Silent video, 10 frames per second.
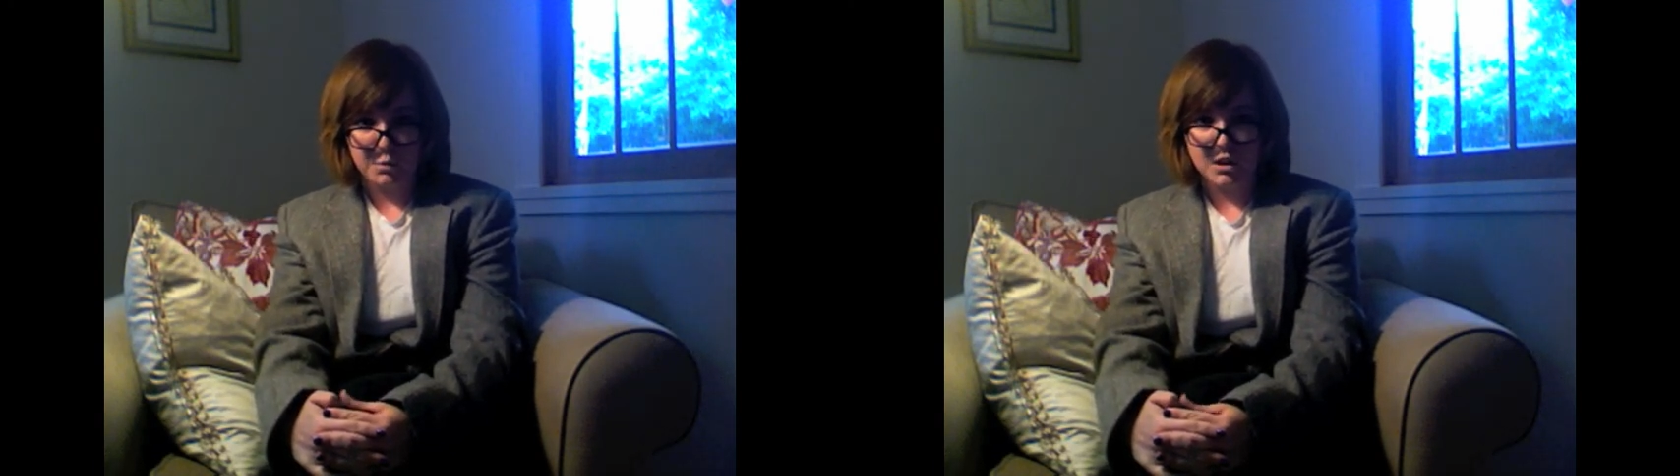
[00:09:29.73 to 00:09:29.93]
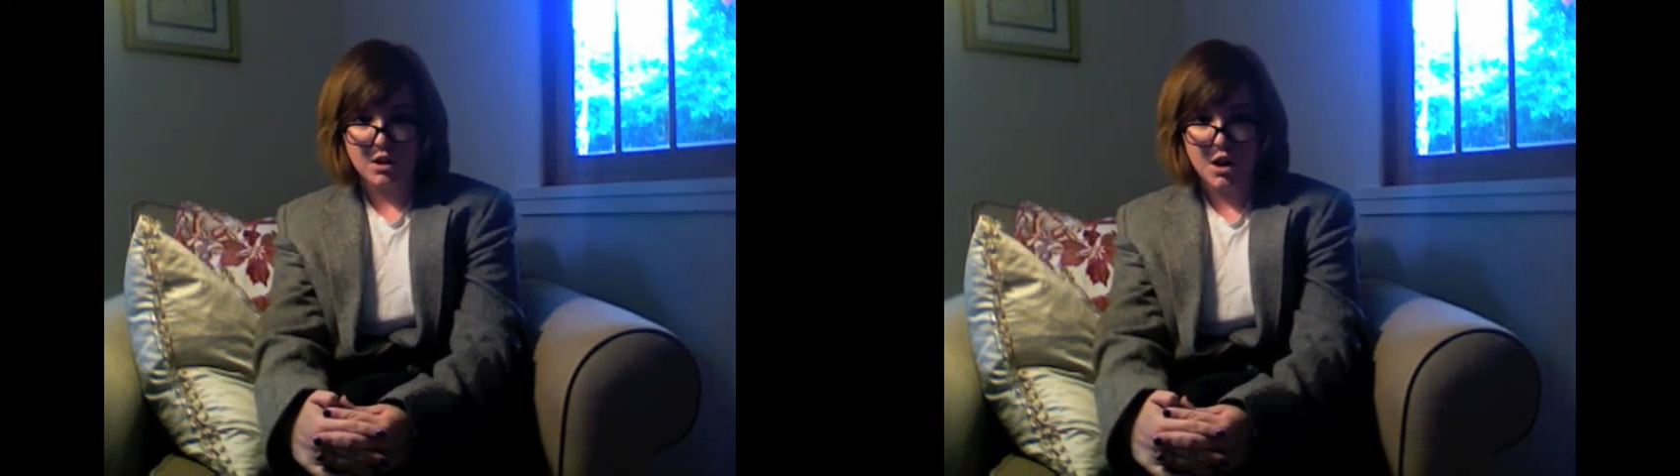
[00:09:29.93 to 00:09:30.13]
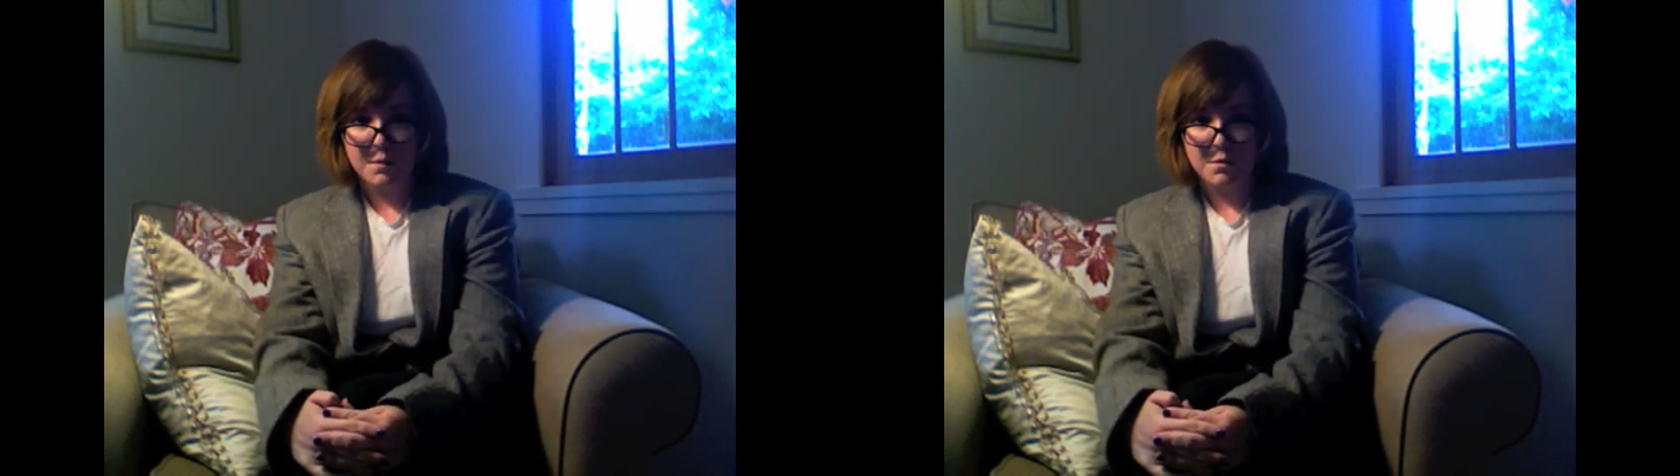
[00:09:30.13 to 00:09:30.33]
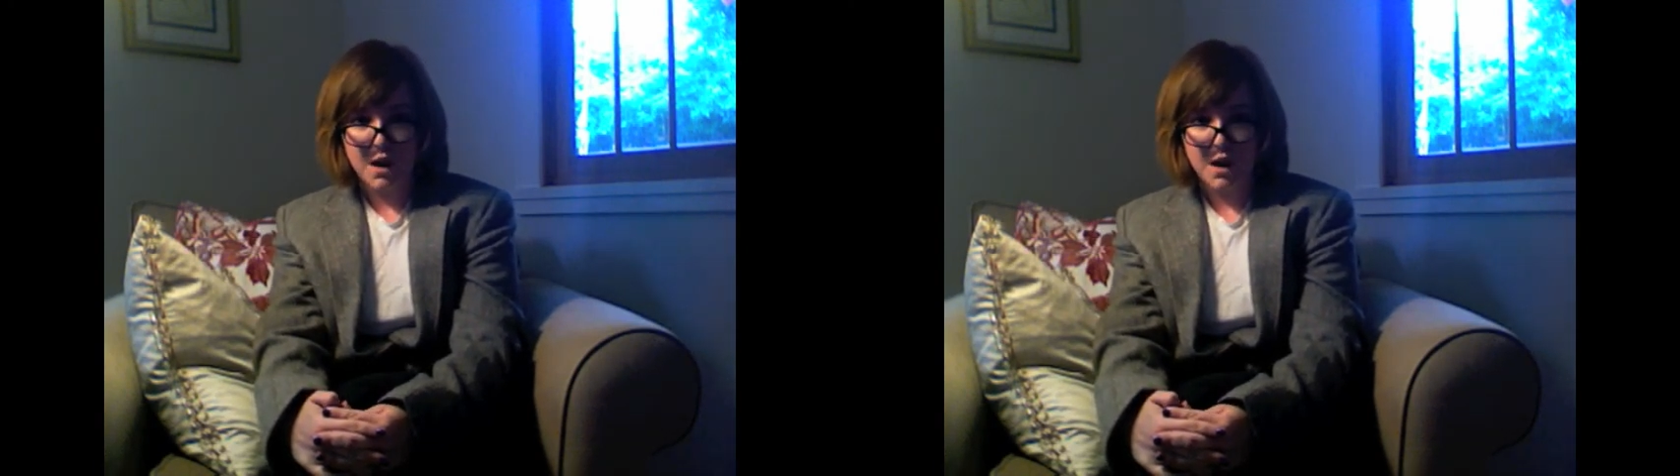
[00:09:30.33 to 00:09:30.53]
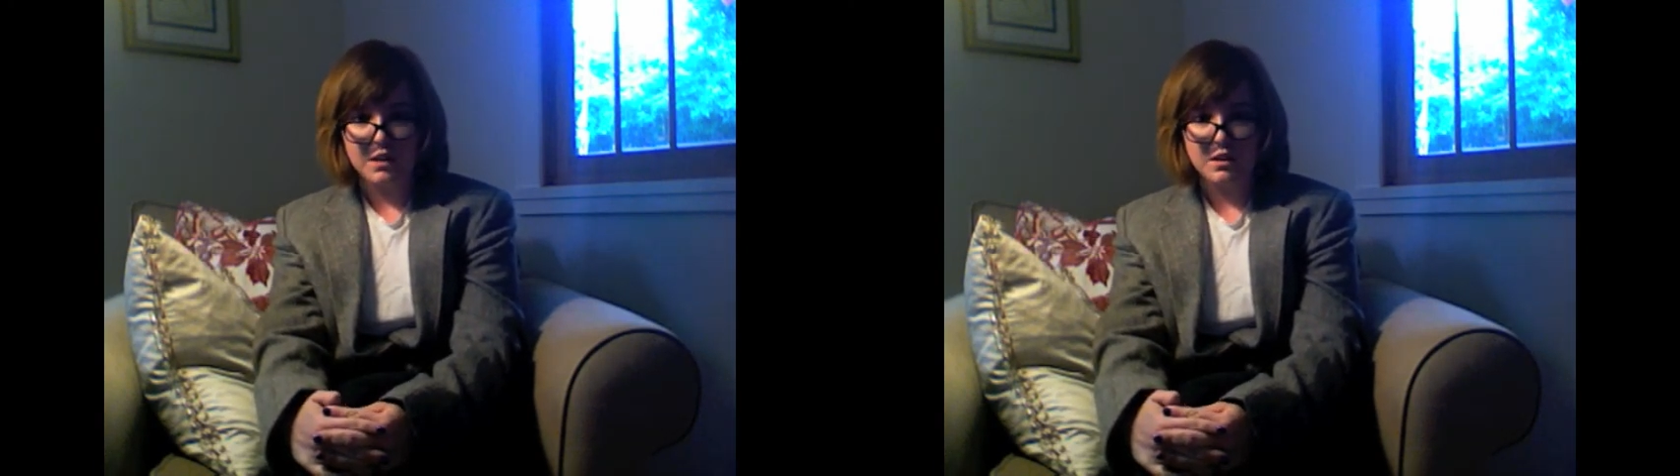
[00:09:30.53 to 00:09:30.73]
with the
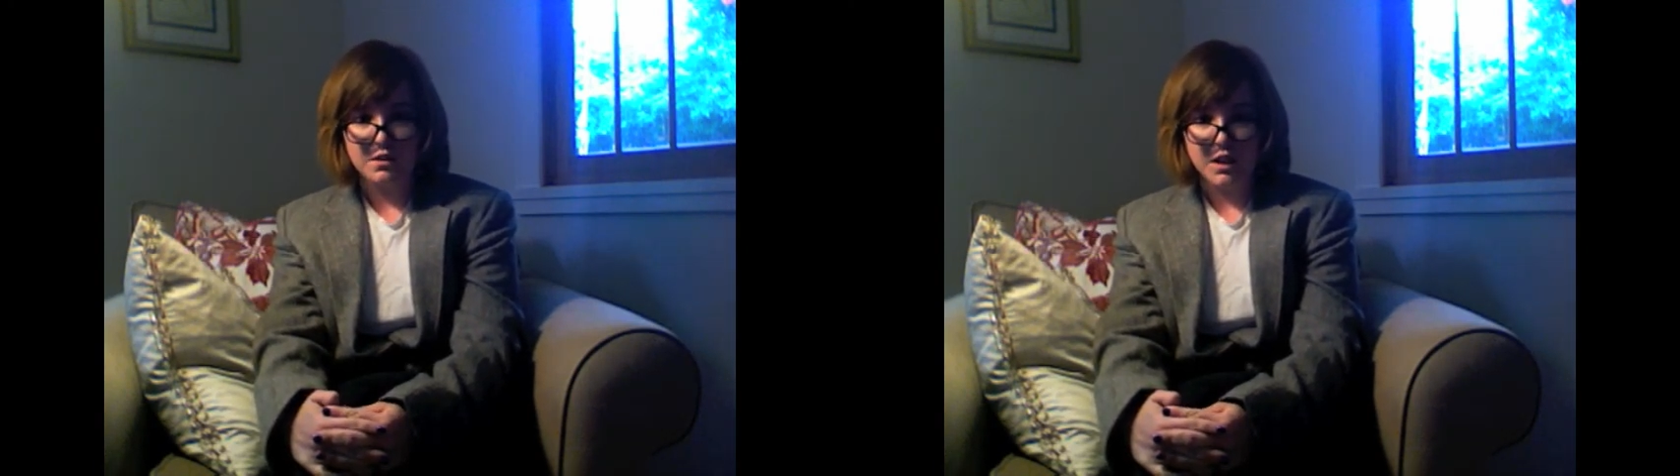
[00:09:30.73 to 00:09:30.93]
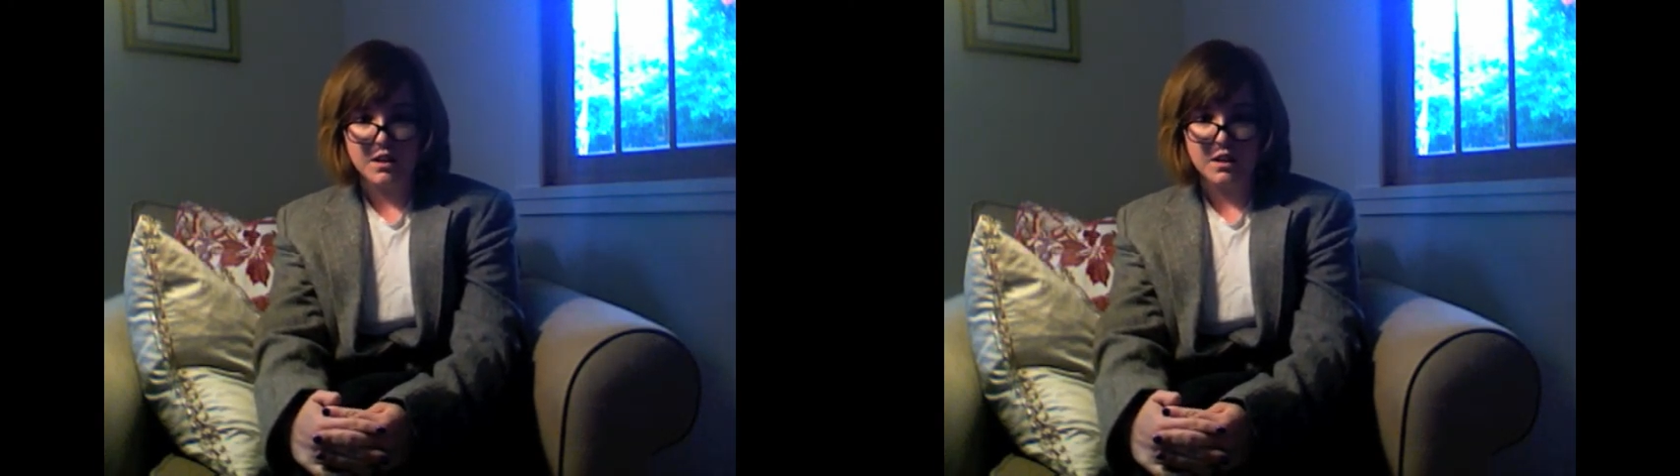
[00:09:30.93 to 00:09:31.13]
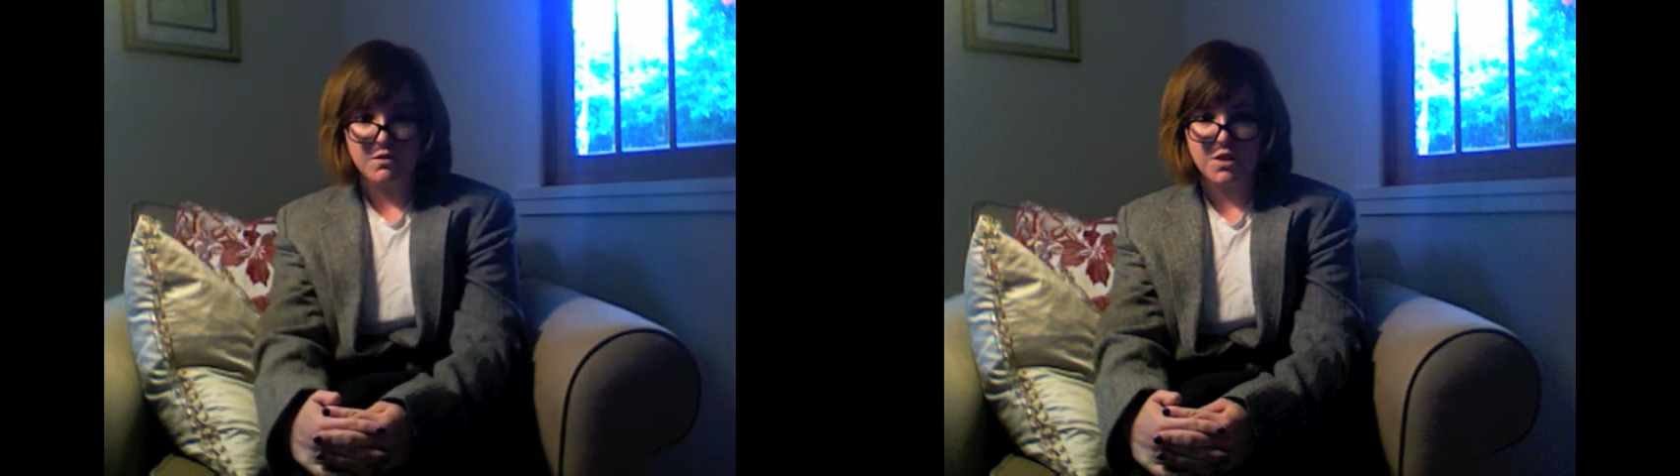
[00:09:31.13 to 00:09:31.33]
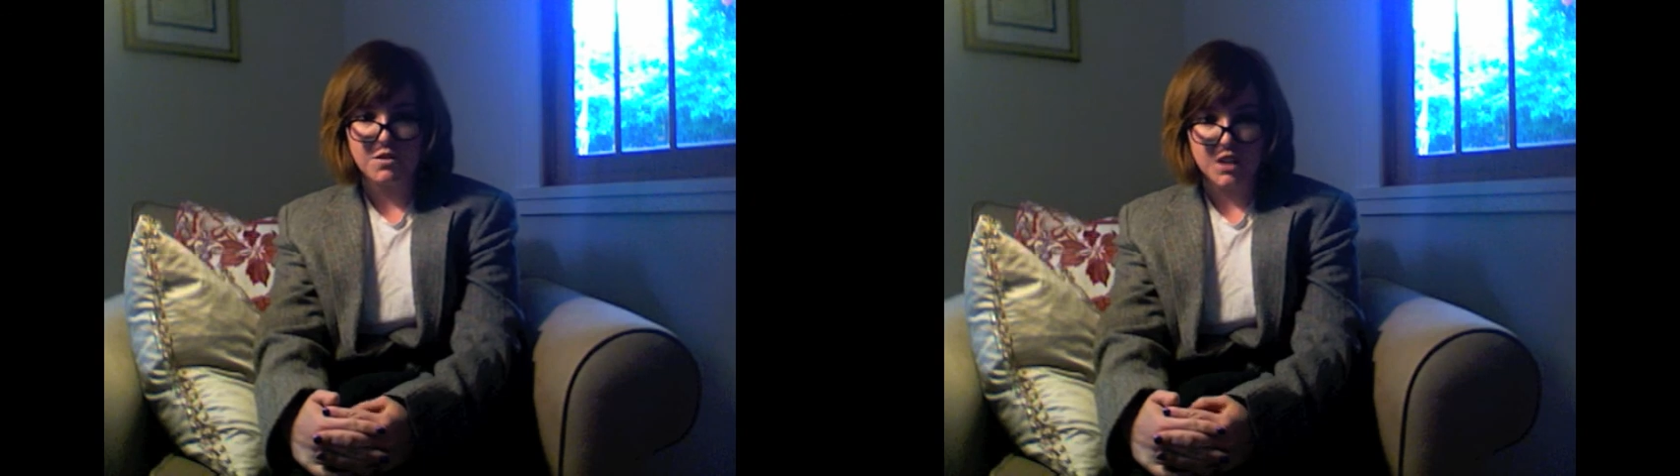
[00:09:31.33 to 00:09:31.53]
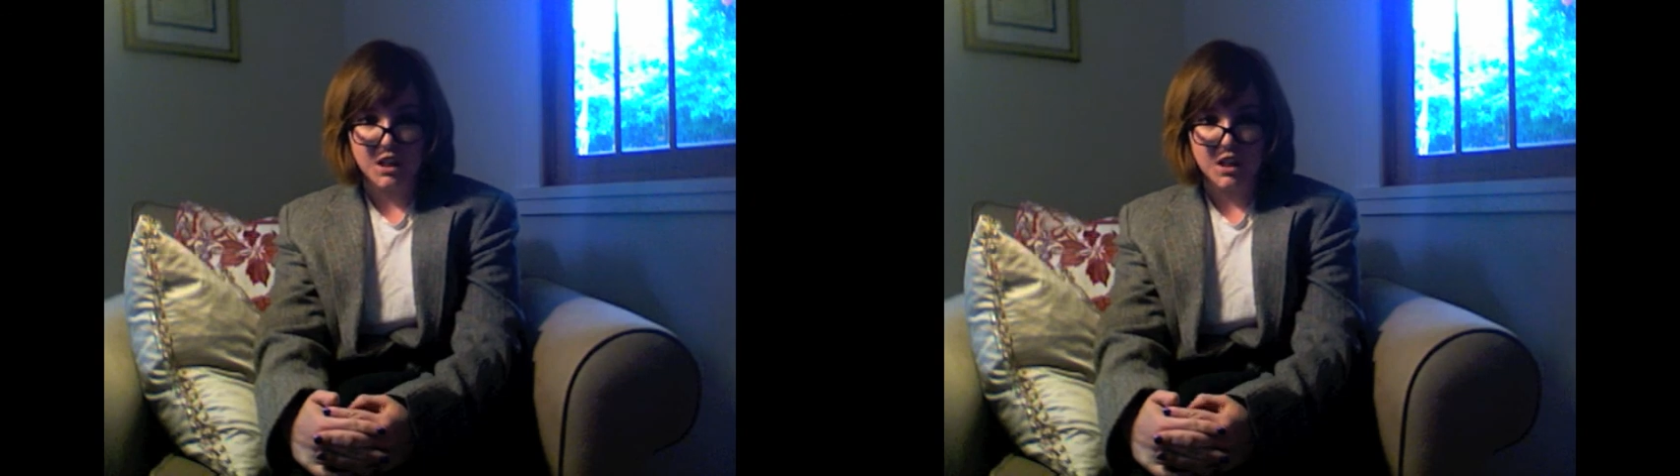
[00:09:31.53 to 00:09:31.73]
Compromise of
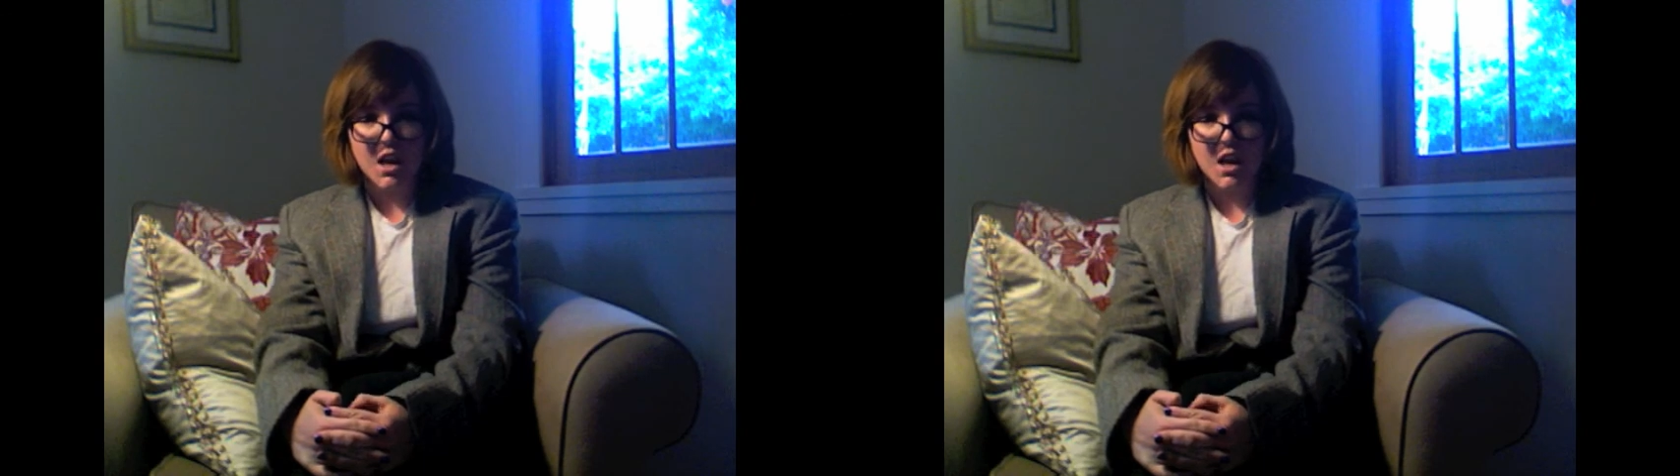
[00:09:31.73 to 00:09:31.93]
1850